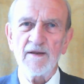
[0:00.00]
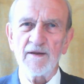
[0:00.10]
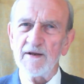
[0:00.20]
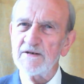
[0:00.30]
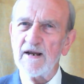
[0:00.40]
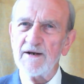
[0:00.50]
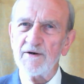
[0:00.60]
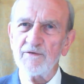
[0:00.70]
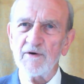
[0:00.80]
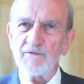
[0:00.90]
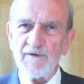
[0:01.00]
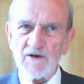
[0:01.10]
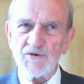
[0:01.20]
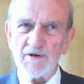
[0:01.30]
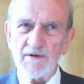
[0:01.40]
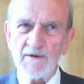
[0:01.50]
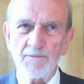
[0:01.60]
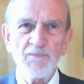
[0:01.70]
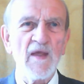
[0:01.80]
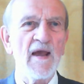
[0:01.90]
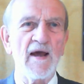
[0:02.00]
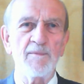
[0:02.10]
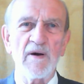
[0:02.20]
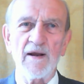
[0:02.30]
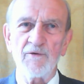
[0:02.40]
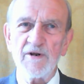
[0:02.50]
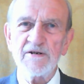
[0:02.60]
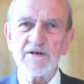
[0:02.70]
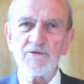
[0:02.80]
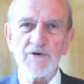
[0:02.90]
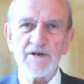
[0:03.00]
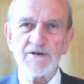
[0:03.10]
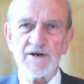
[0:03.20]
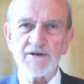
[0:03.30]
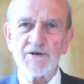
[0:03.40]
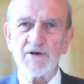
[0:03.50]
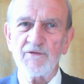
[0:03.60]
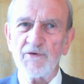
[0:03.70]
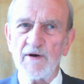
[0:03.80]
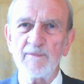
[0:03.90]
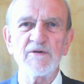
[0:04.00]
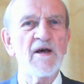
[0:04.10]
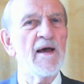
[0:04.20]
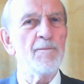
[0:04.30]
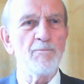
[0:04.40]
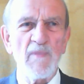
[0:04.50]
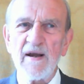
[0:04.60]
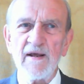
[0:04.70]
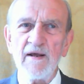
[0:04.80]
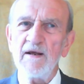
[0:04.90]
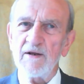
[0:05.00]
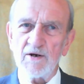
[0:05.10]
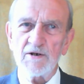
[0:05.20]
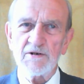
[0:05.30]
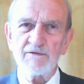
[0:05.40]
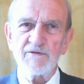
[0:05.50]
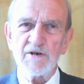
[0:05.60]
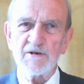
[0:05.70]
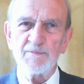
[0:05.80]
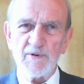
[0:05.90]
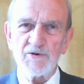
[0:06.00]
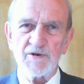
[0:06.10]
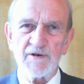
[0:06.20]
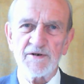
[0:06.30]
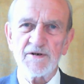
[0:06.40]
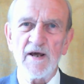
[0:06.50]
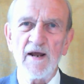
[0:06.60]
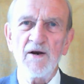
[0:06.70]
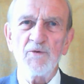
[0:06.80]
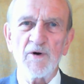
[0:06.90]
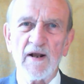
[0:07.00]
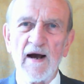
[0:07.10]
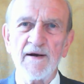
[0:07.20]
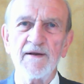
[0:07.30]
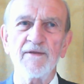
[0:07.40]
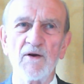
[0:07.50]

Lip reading: This letter of confession and my recent research confirms many years of suspicions regarding the